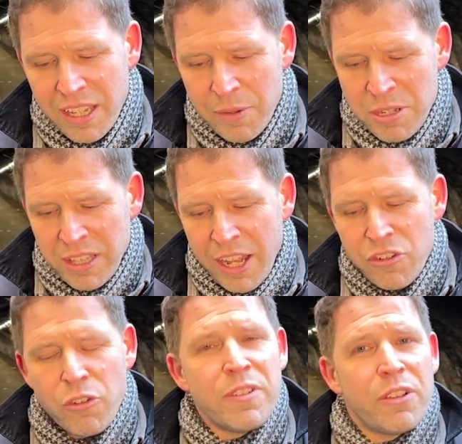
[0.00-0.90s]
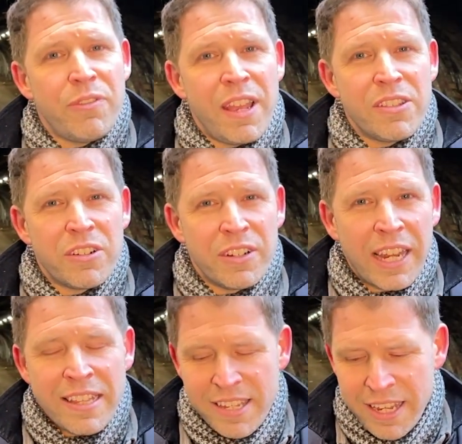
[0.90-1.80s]
It was a Land Rover Defender
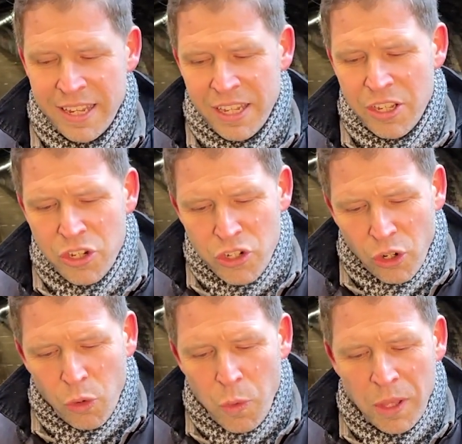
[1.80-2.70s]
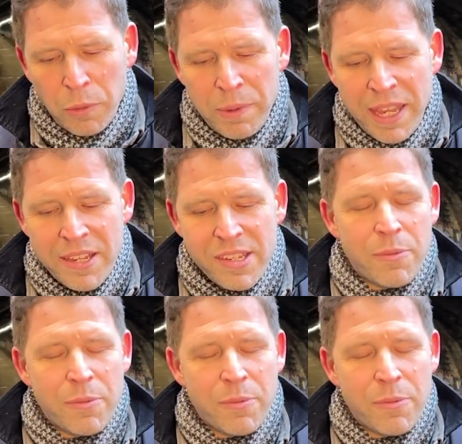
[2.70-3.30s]
90, short wheelbase.